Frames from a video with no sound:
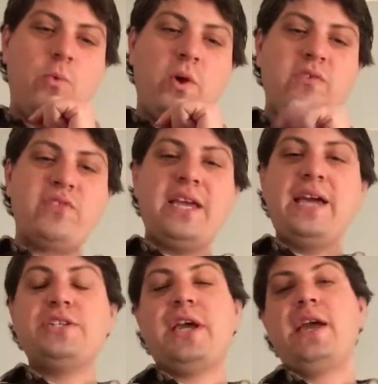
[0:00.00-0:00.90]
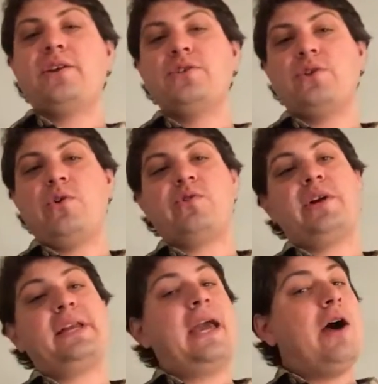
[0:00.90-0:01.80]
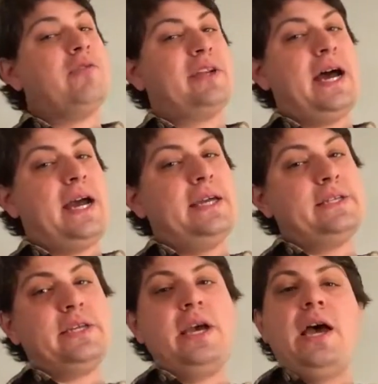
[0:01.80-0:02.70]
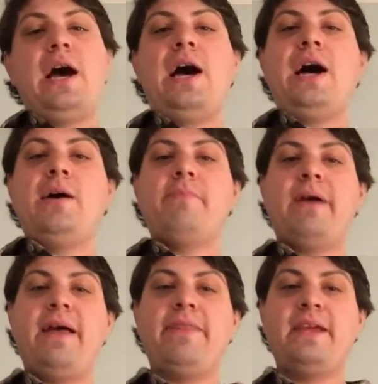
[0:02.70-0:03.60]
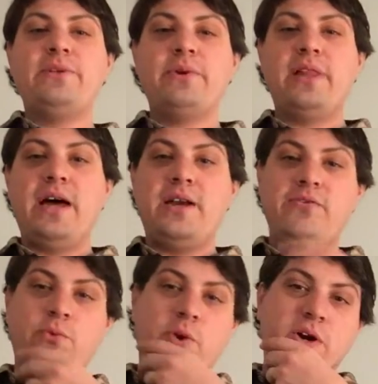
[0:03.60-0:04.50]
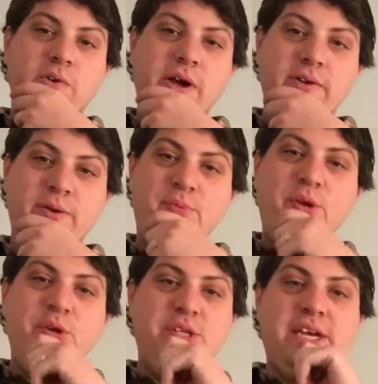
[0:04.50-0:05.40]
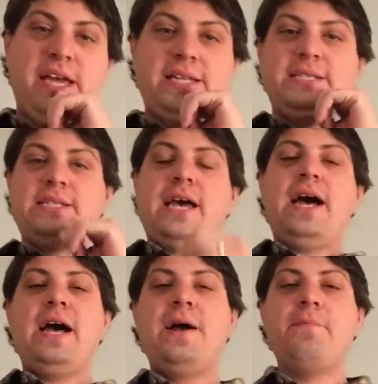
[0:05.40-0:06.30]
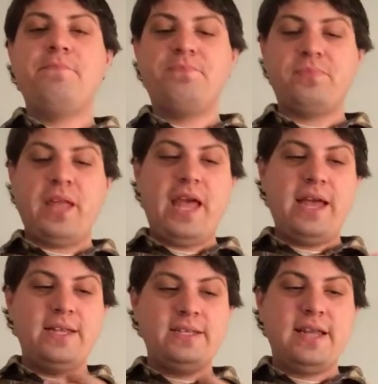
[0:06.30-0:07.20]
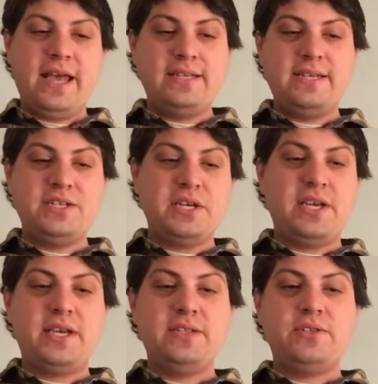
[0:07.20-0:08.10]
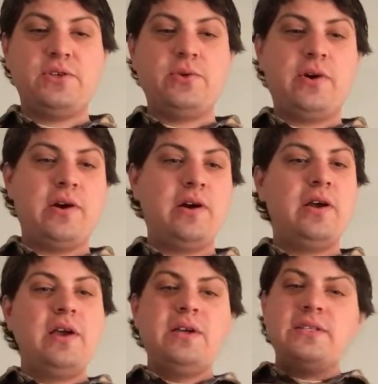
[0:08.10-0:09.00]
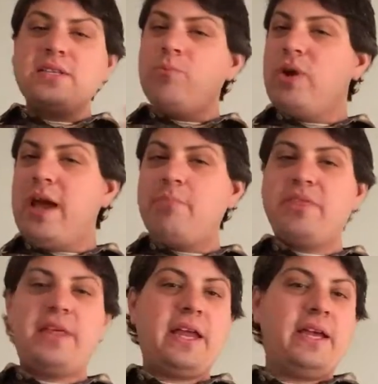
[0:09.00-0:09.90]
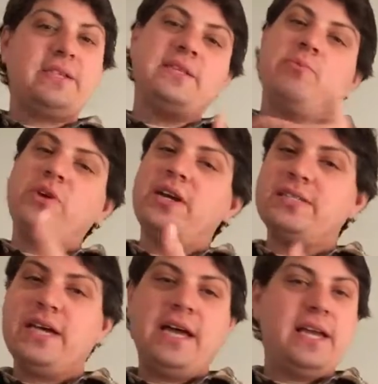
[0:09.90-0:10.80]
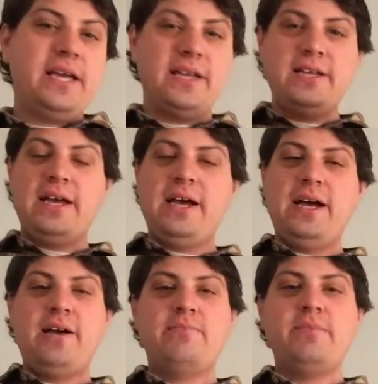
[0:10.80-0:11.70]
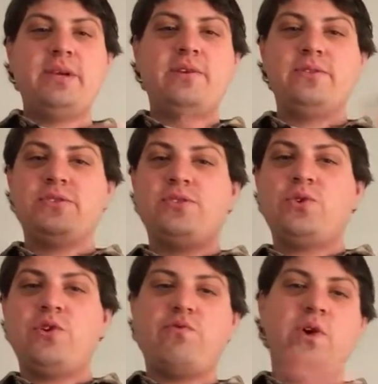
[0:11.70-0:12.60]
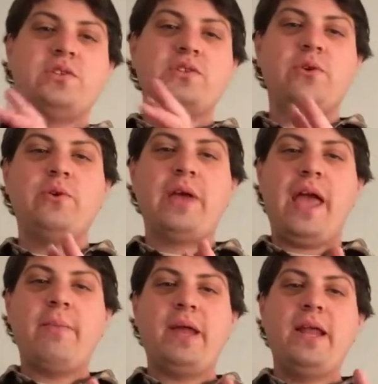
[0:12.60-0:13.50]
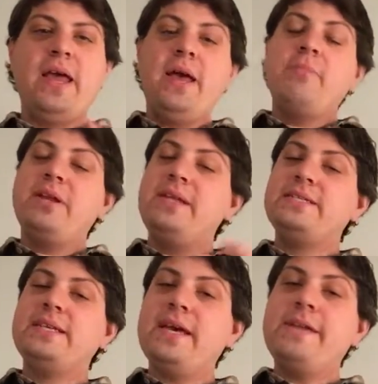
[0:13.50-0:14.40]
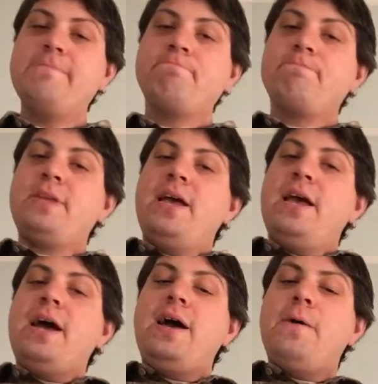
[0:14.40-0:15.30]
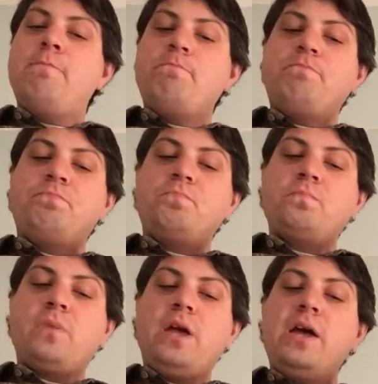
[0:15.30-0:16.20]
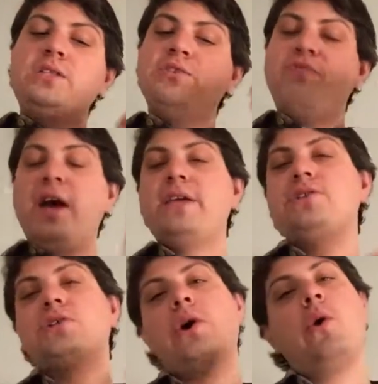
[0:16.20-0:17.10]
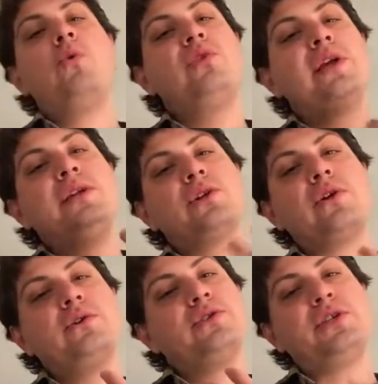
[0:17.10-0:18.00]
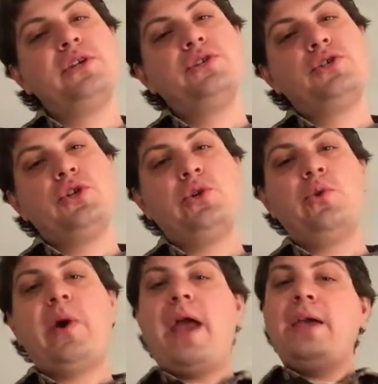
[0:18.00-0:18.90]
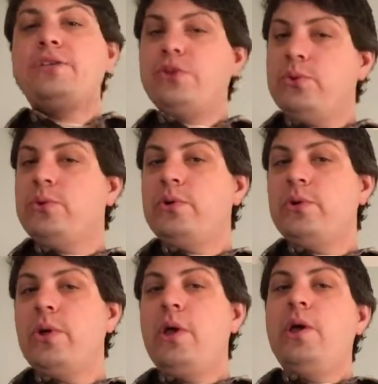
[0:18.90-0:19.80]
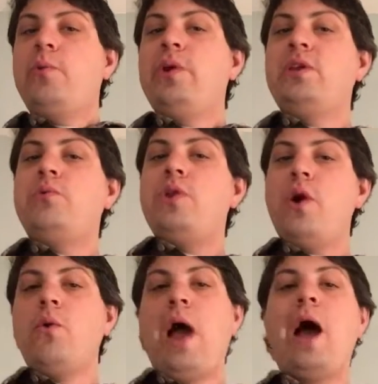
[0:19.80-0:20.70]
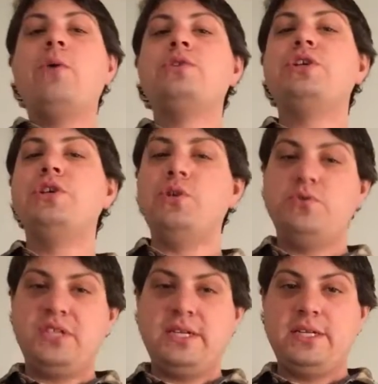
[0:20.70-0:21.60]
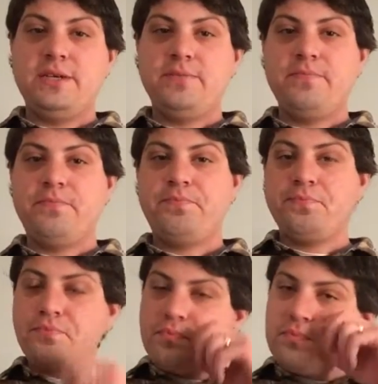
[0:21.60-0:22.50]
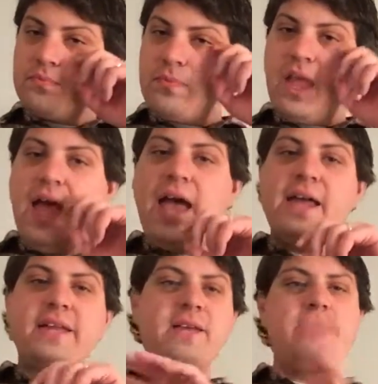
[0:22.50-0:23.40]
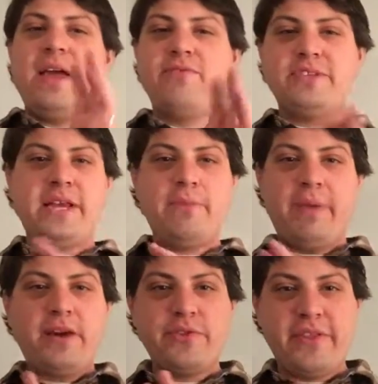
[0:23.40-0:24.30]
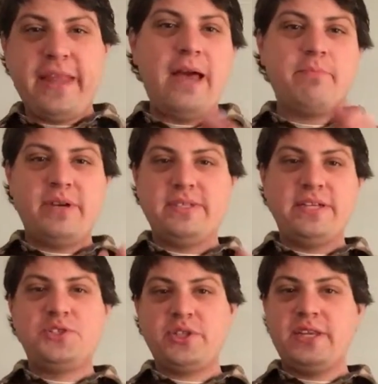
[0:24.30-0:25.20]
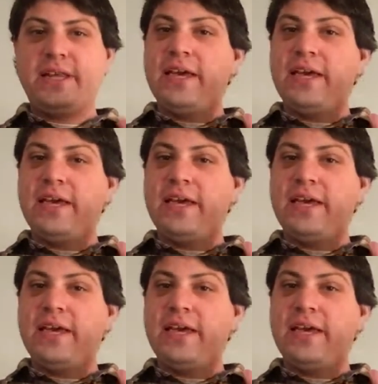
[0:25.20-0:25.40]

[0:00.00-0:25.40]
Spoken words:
one of the educators over at Galvanize, and they do a lot of work around computer science and teaching kids who are somewhat apathetic, somewhat excited. It sort of runs the whole gamut. But he said, a device only turns into a tool when you know how to use it. And he may have said it better than that, but essentially